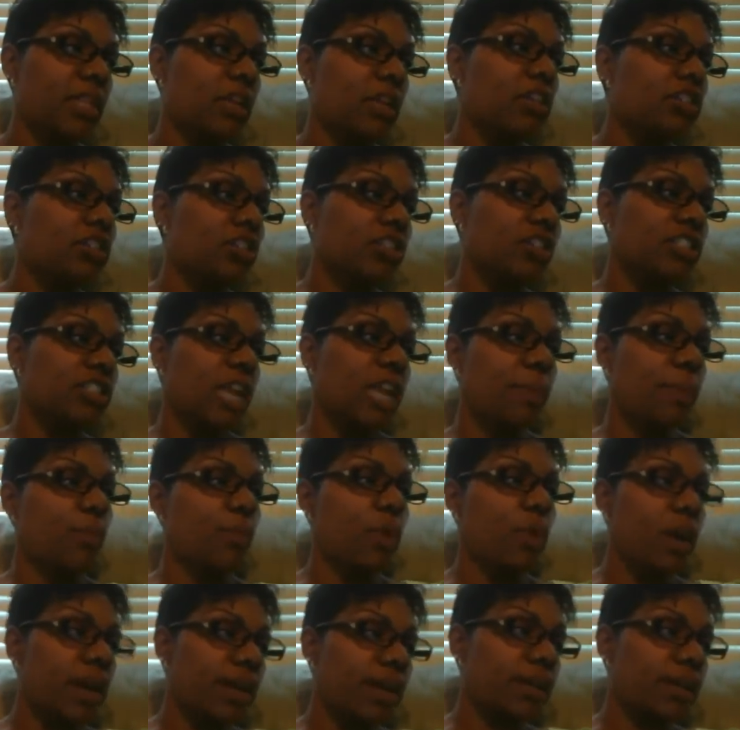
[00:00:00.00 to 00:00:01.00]
So step
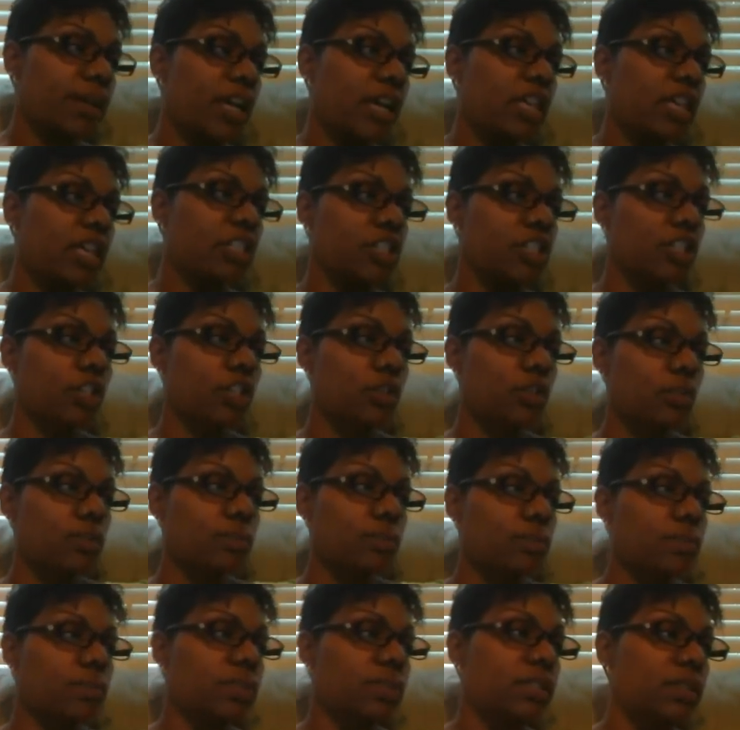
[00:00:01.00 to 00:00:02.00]
1
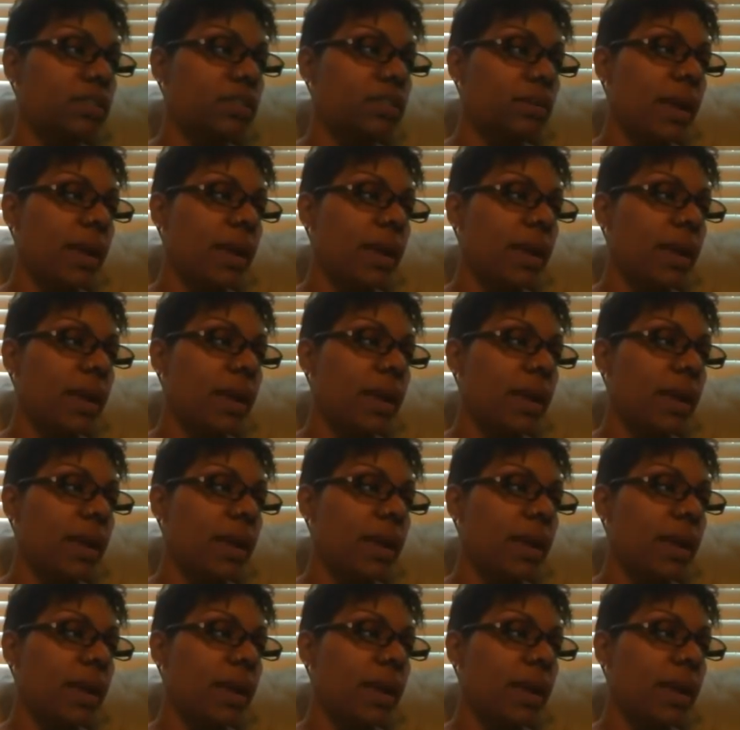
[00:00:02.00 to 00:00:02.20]
assumes